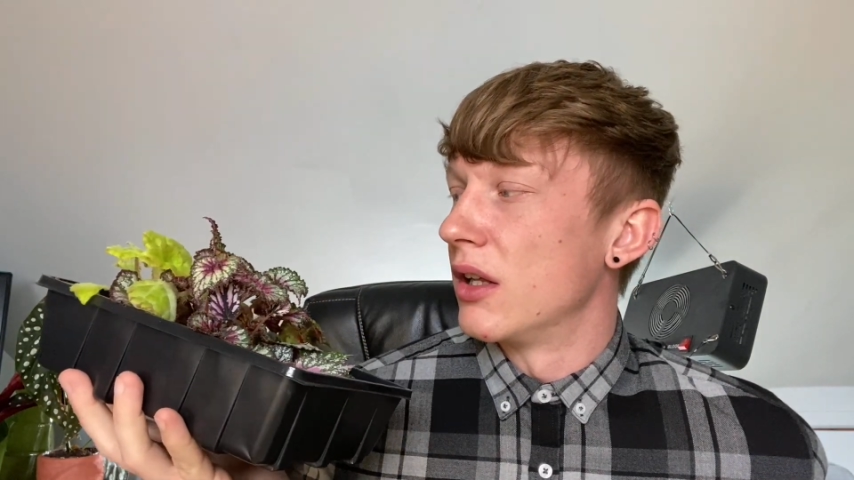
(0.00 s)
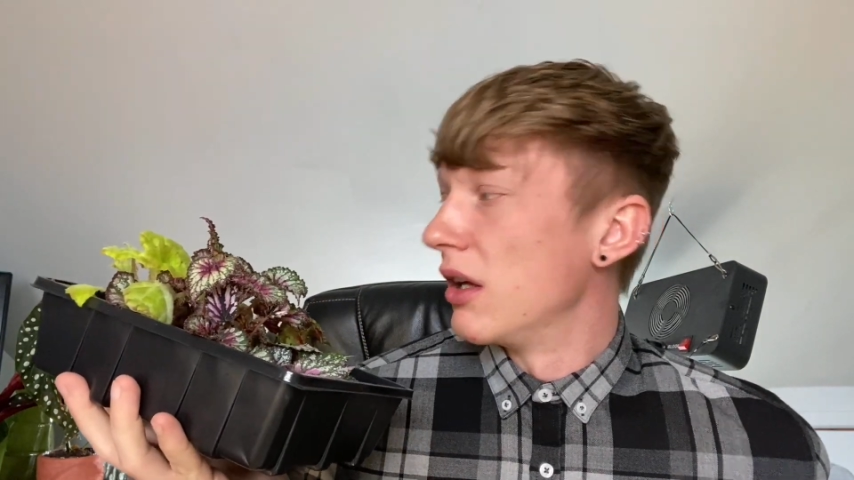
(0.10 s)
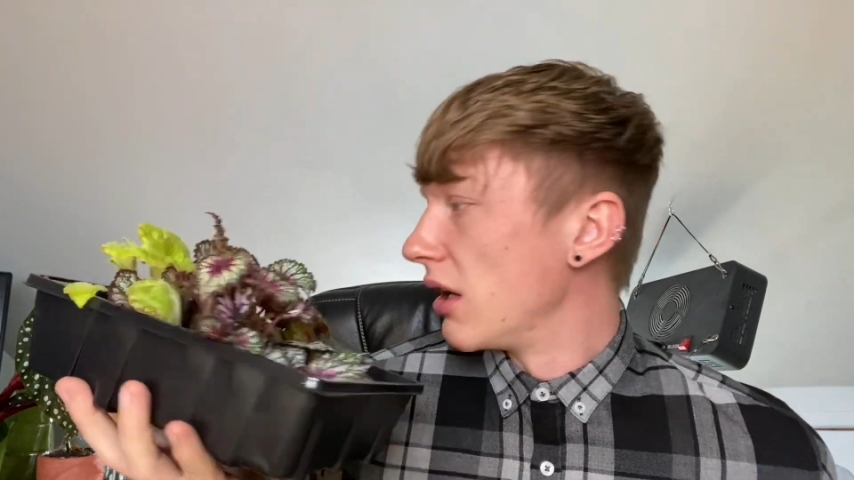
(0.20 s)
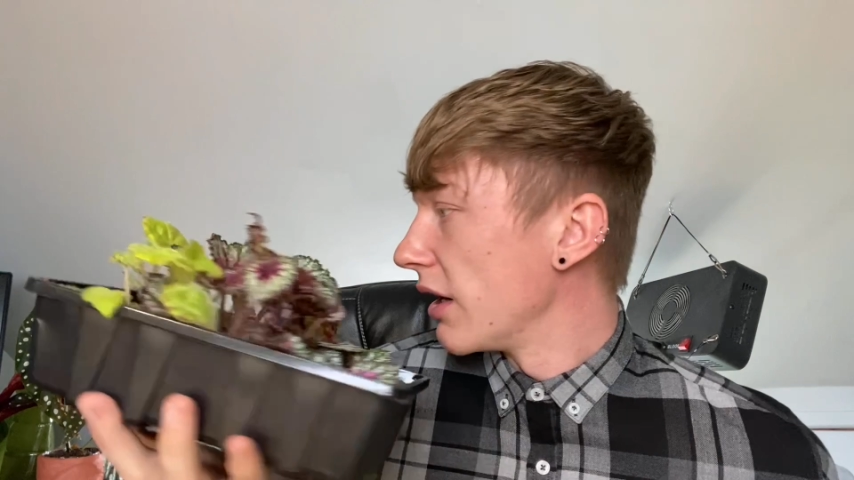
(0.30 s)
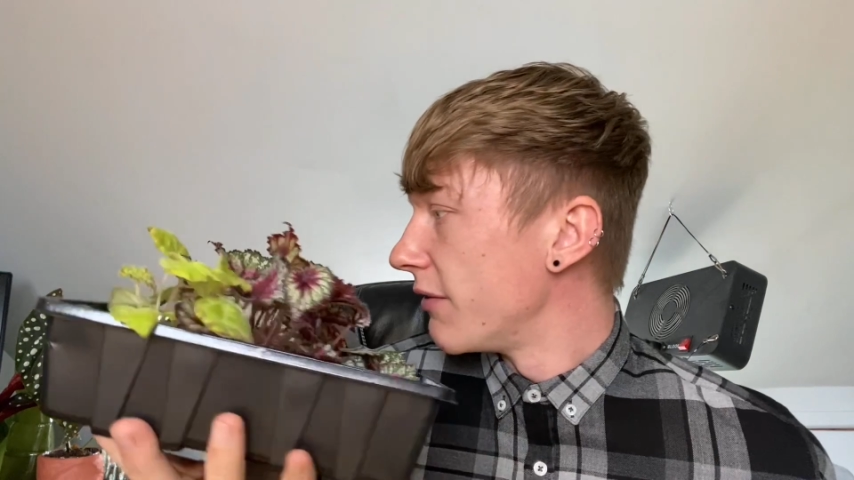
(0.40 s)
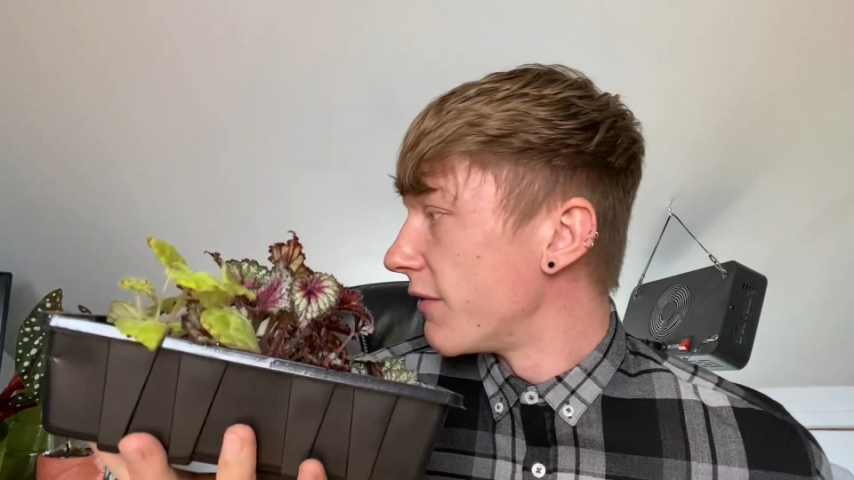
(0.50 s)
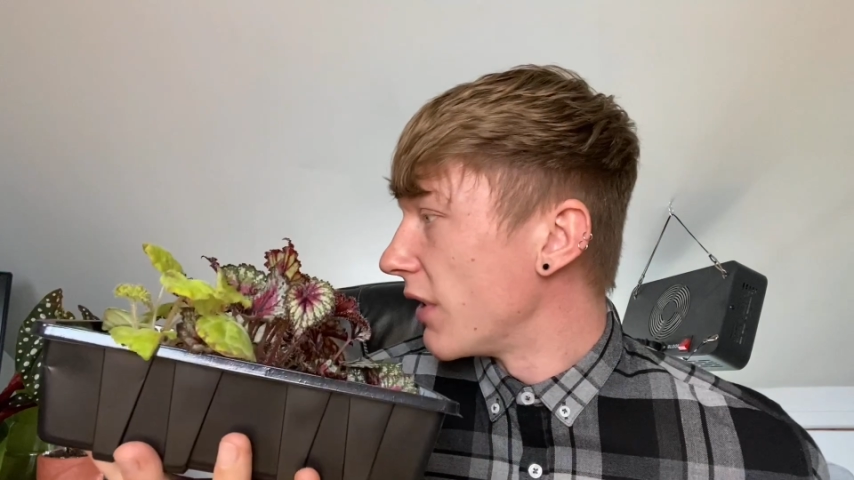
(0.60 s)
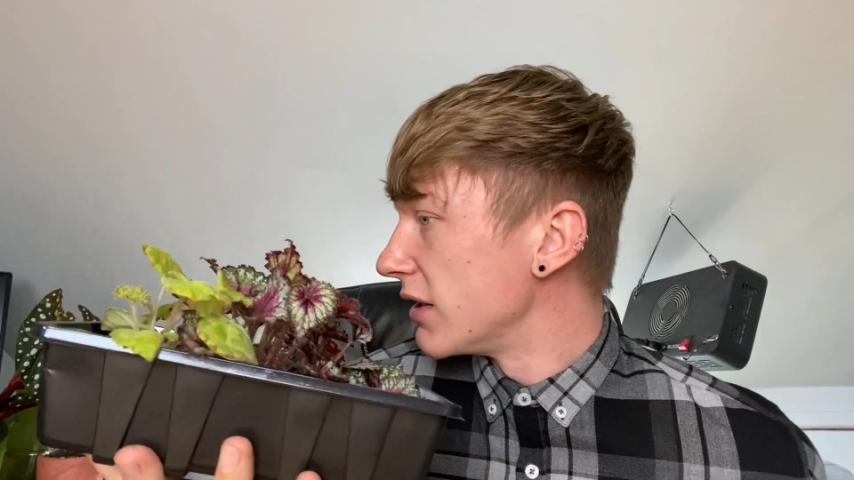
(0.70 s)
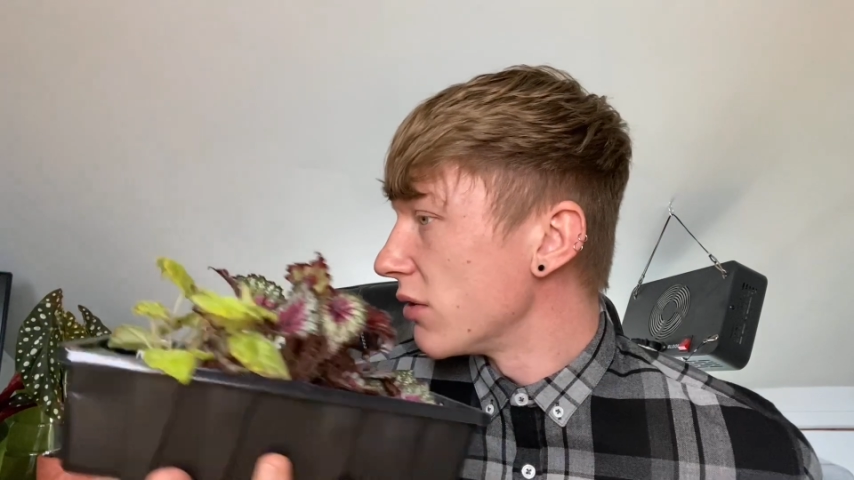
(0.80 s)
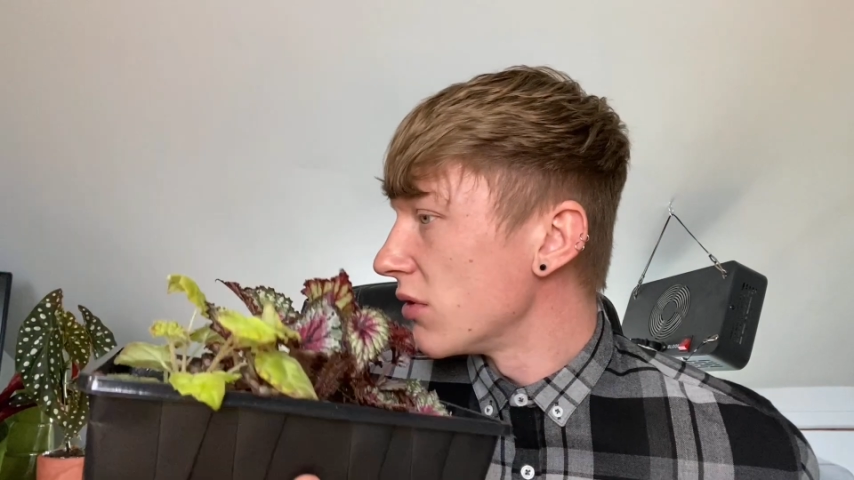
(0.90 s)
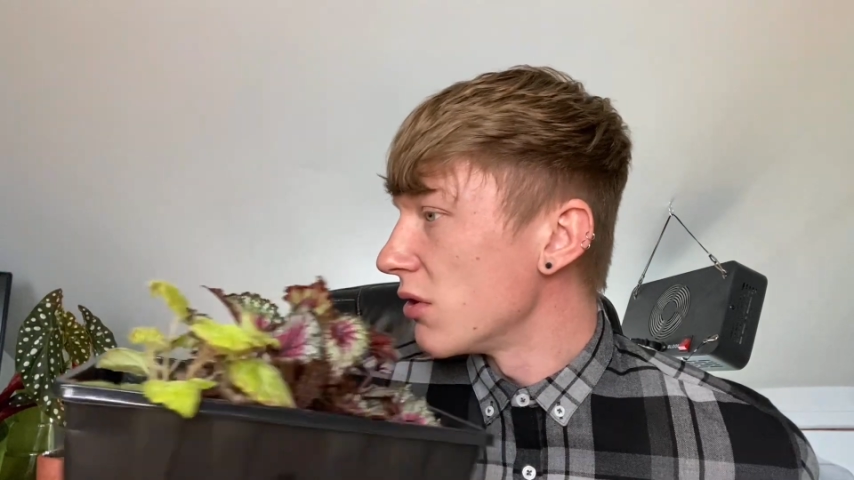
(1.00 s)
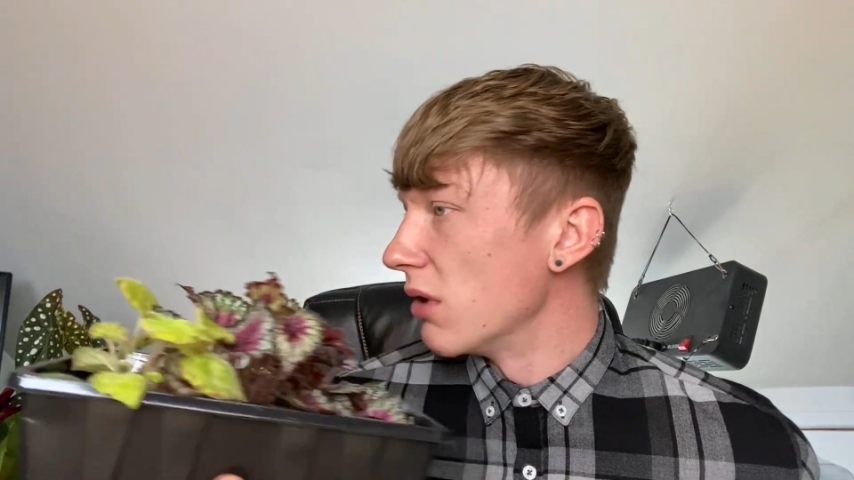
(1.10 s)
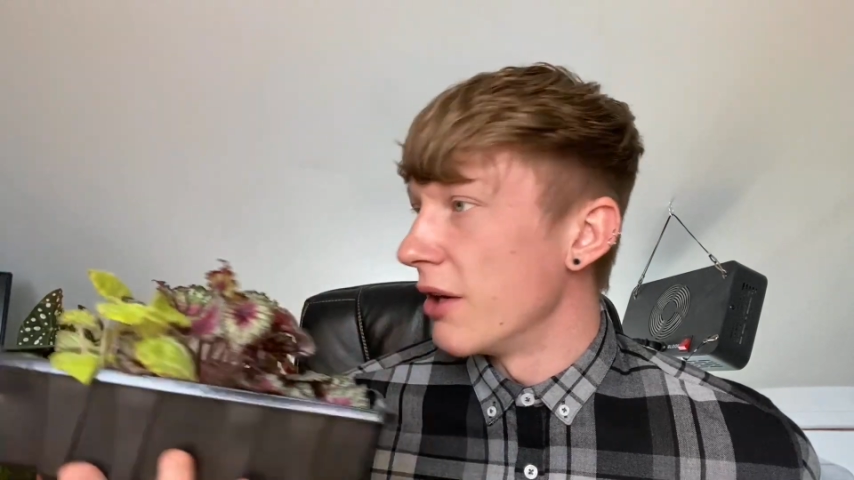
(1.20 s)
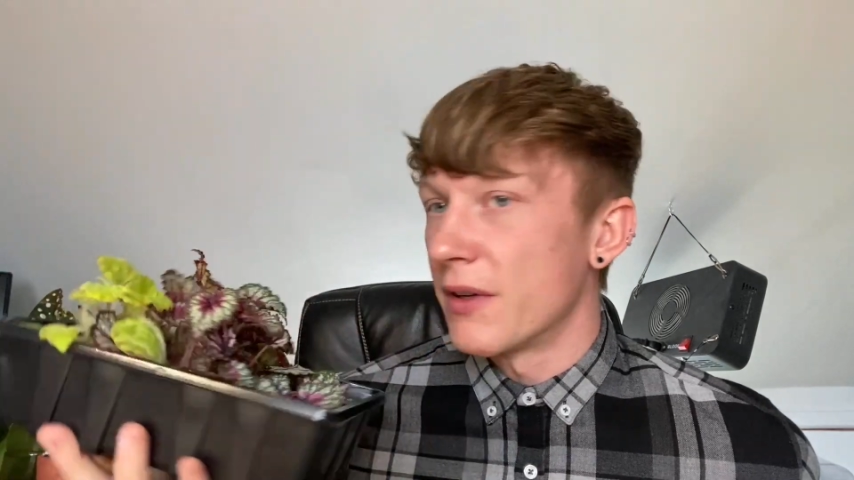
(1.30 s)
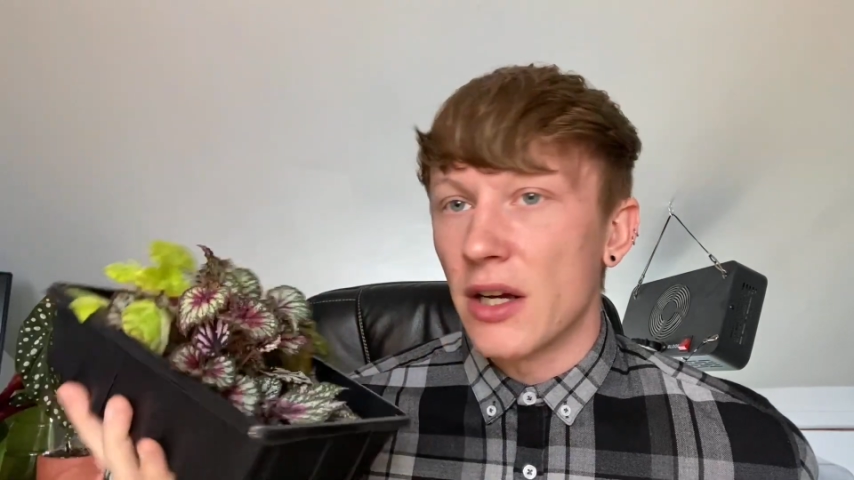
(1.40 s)
I've, I don't know.
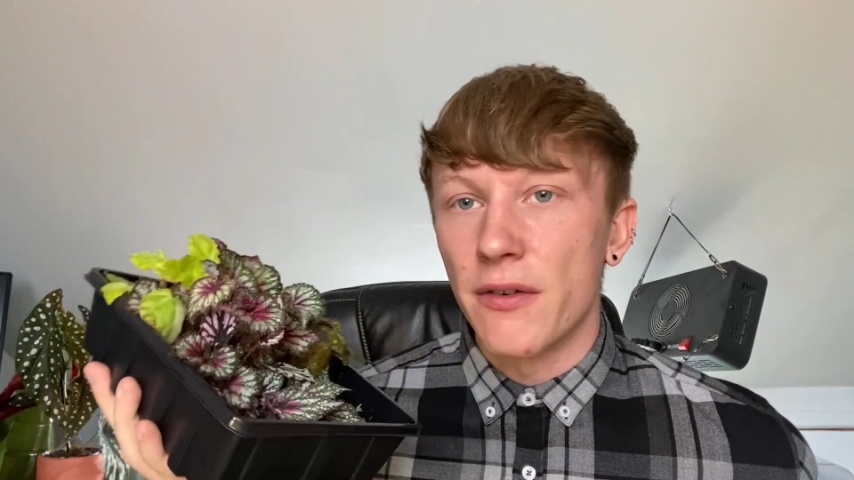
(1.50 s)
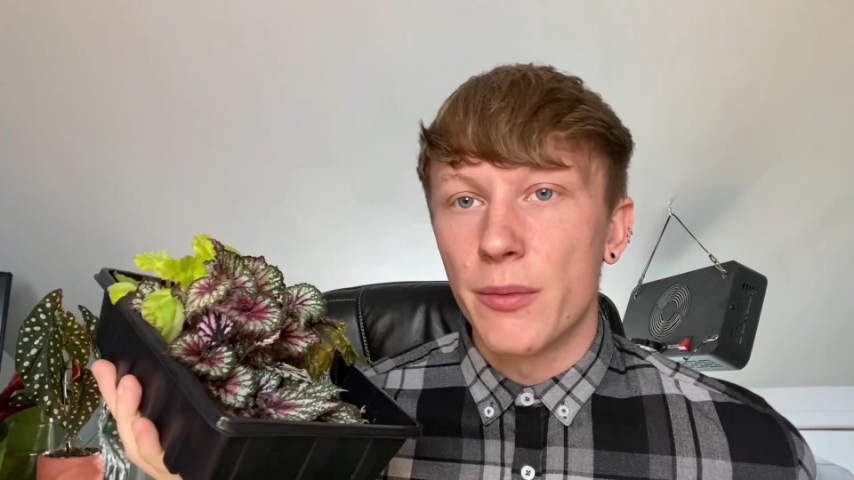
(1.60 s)
I think I've,